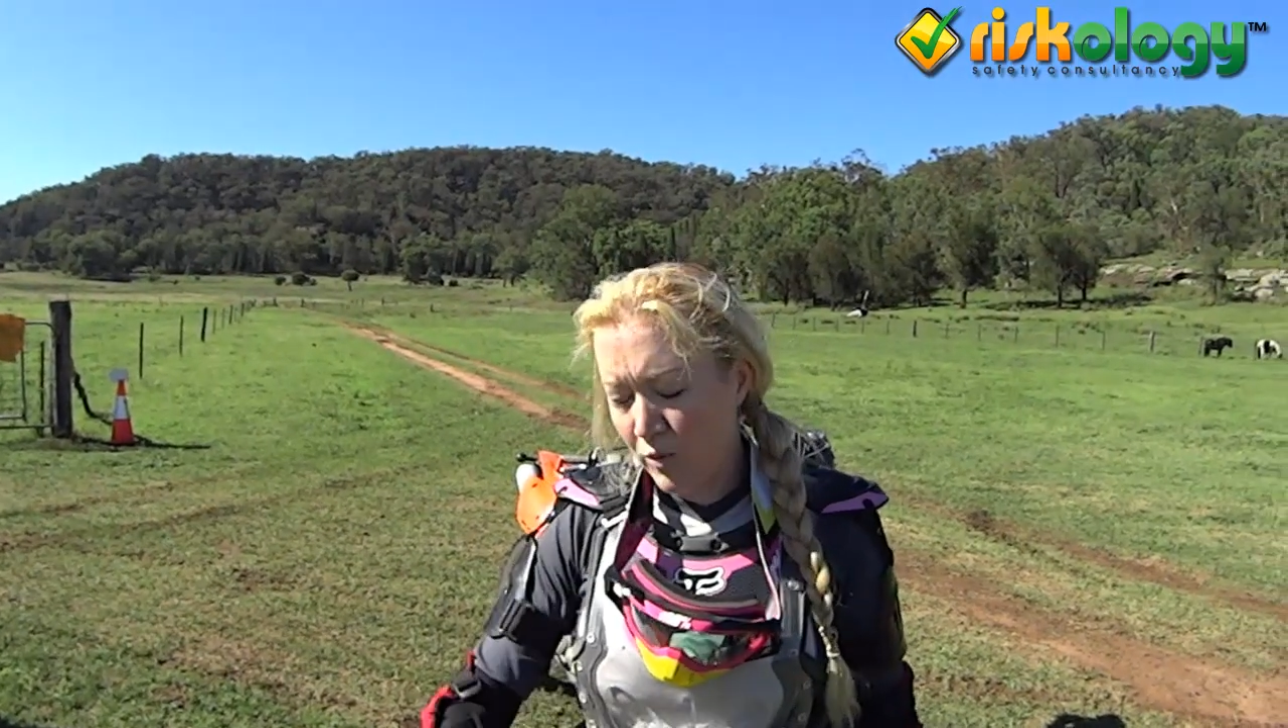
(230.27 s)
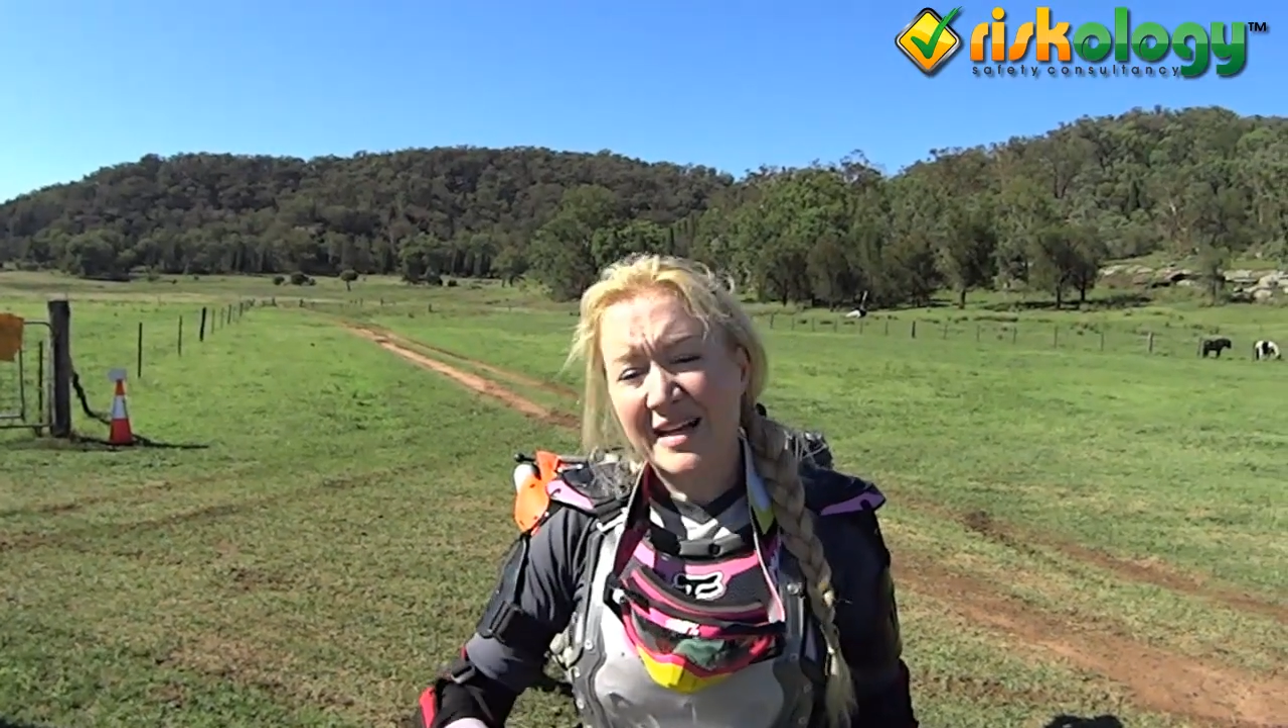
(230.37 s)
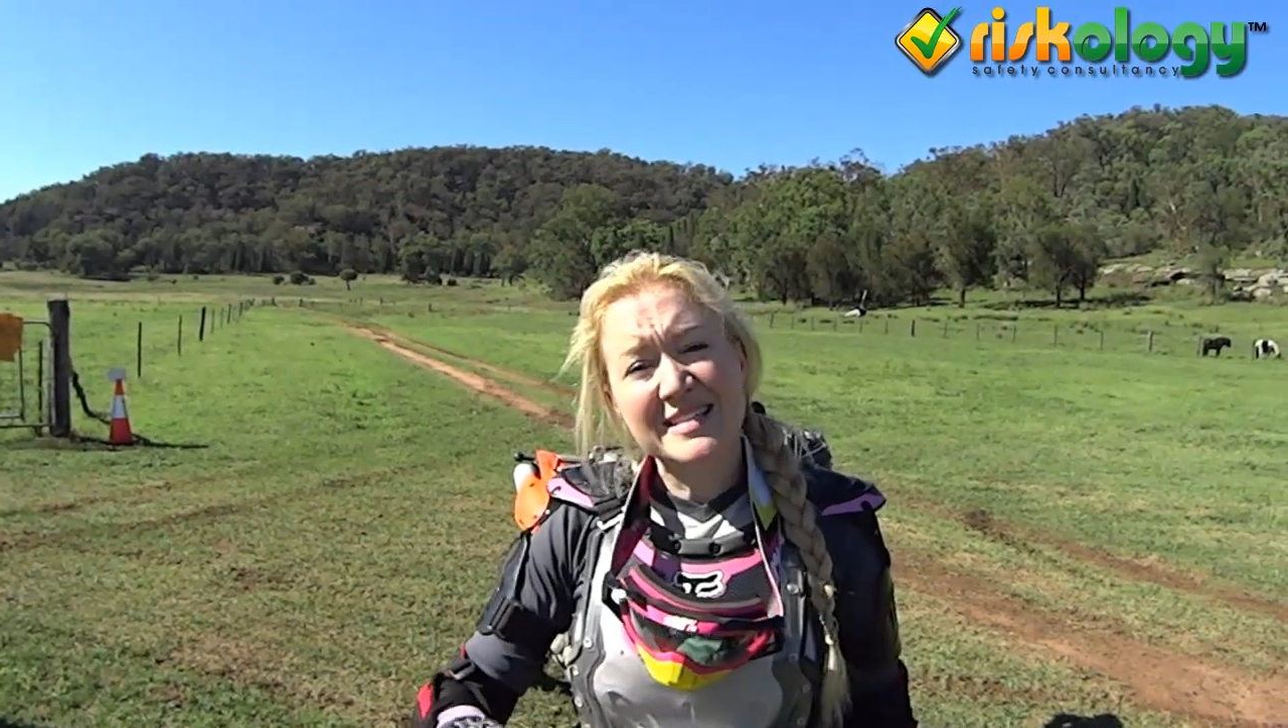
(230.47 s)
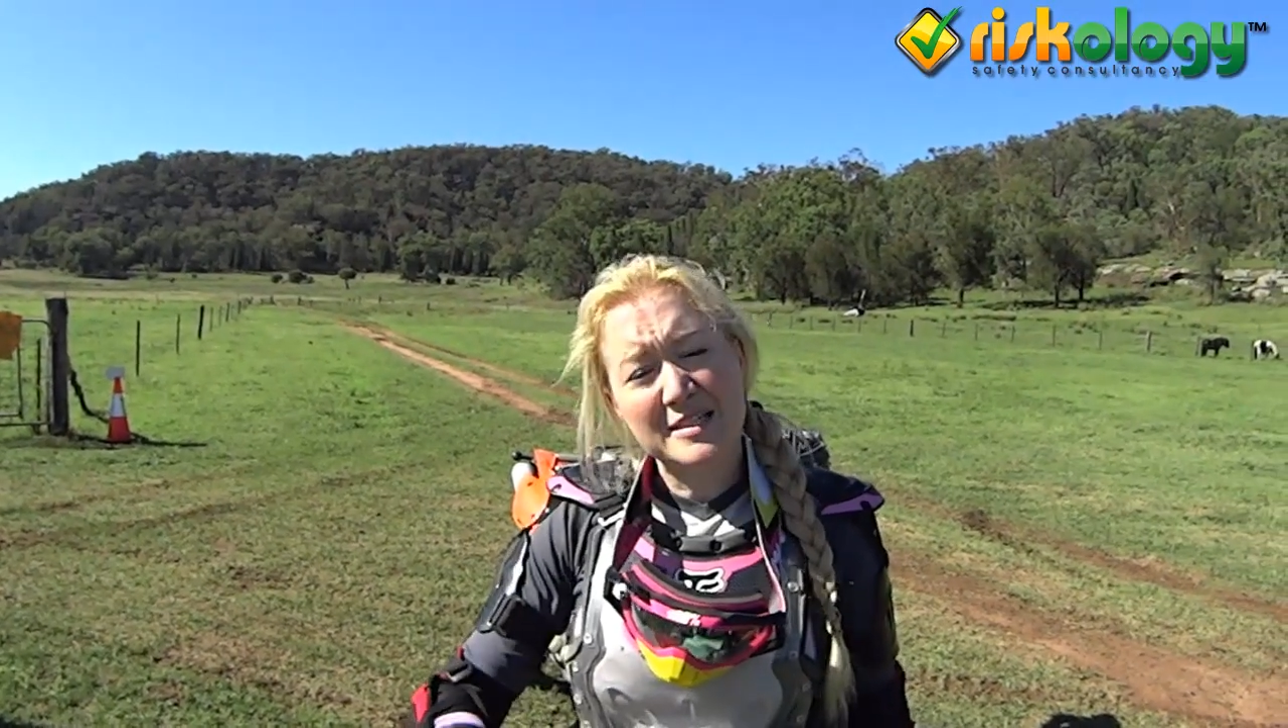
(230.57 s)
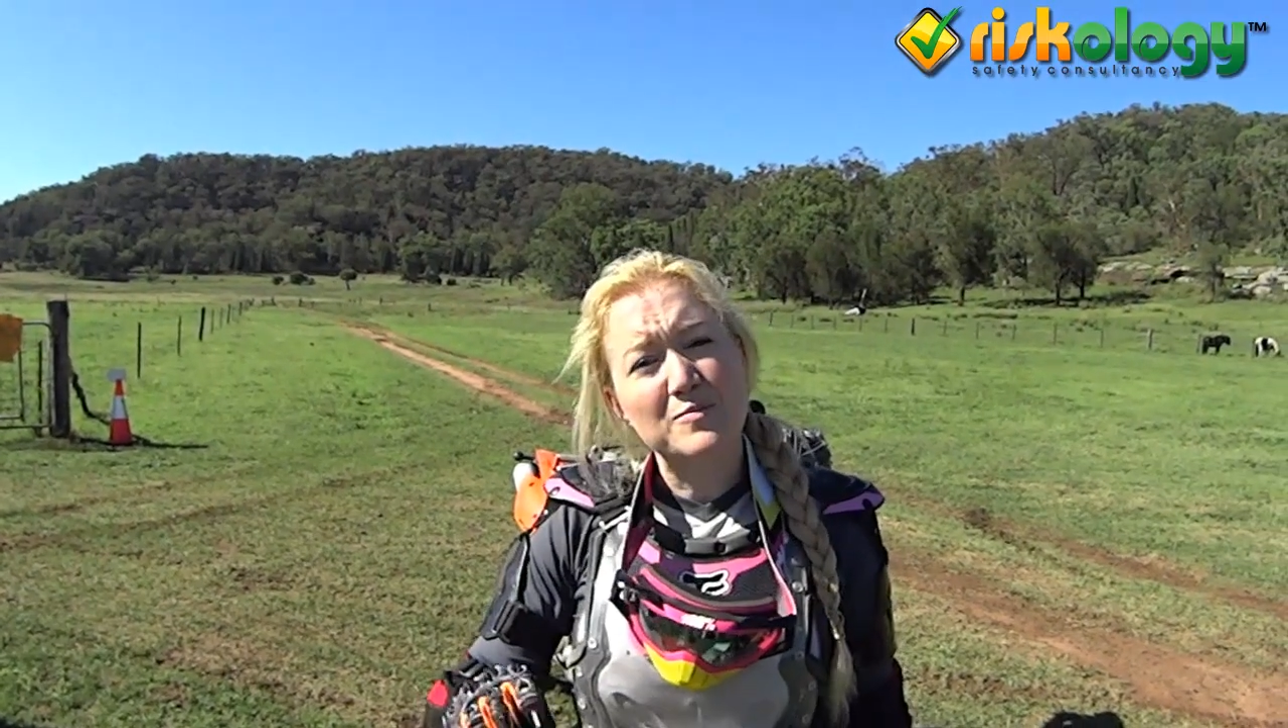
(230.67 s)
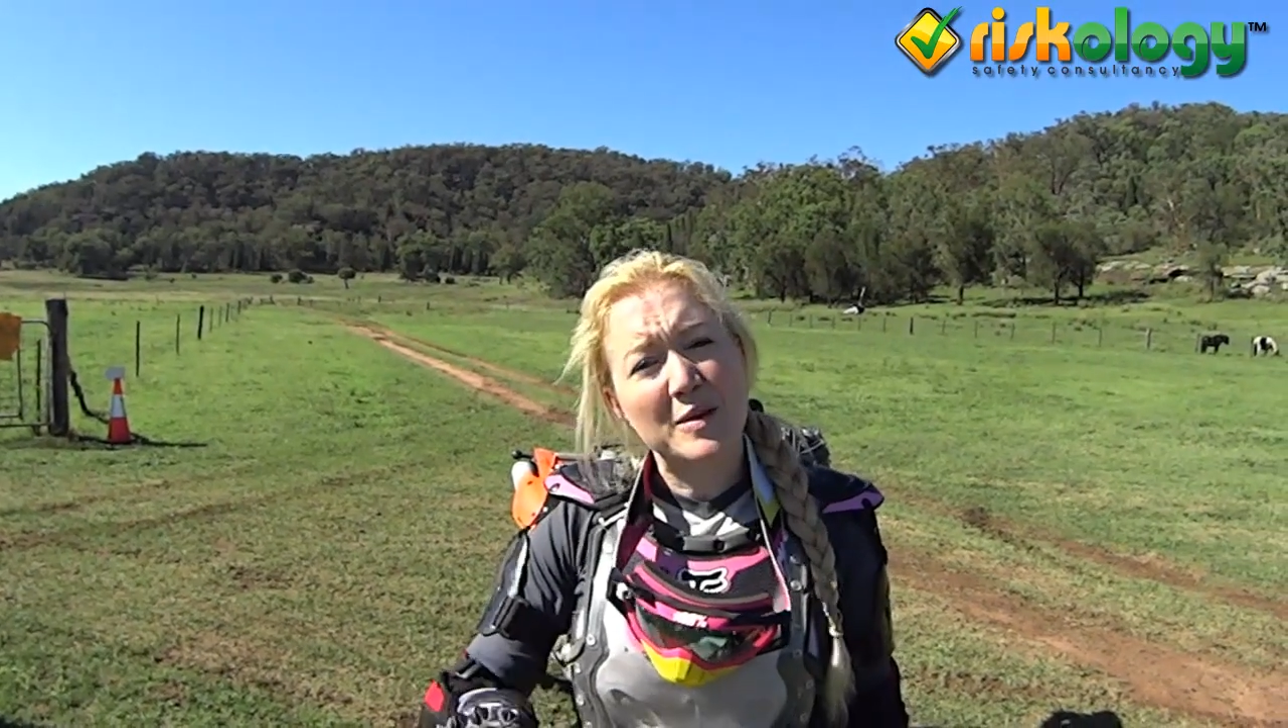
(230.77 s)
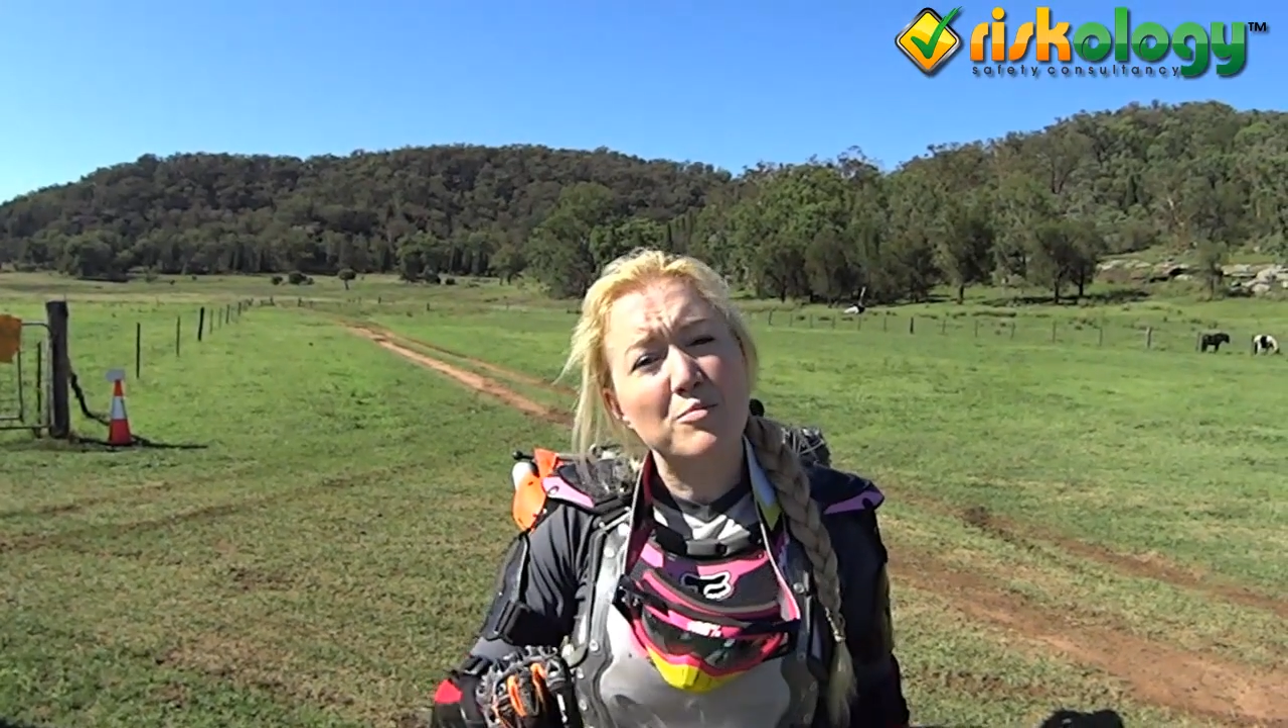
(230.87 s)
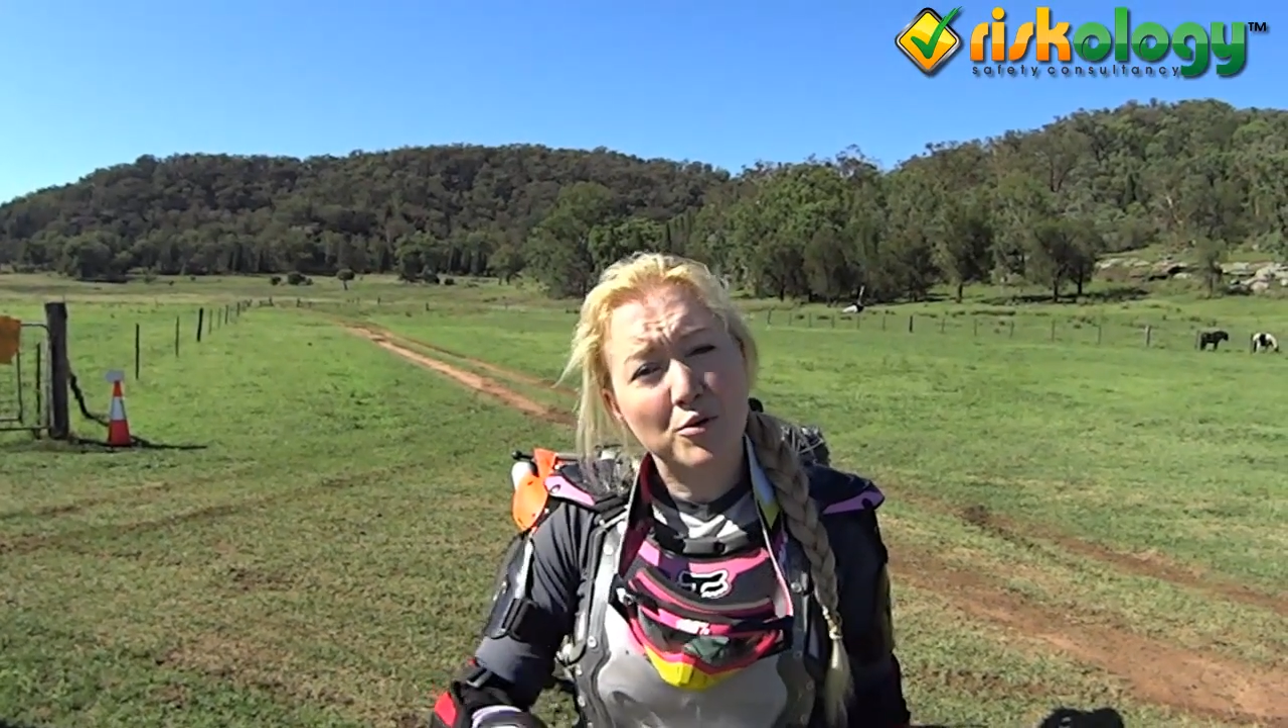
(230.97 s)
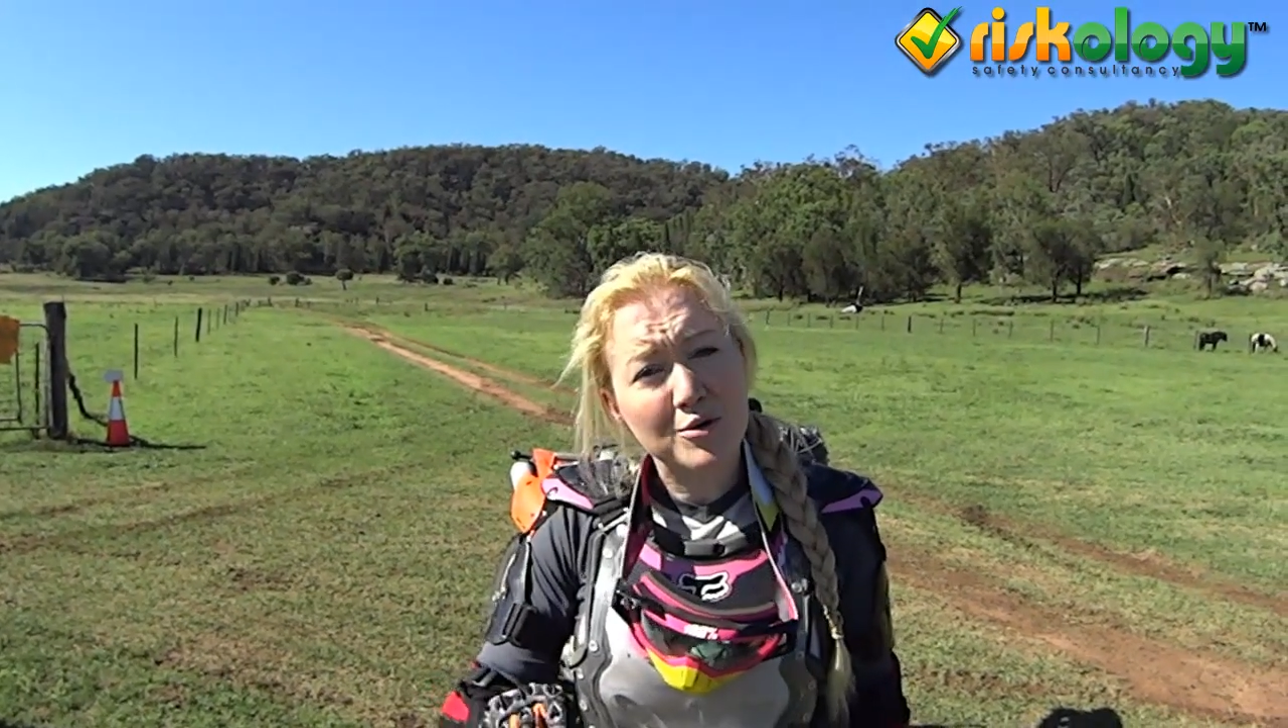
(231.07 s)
once it's been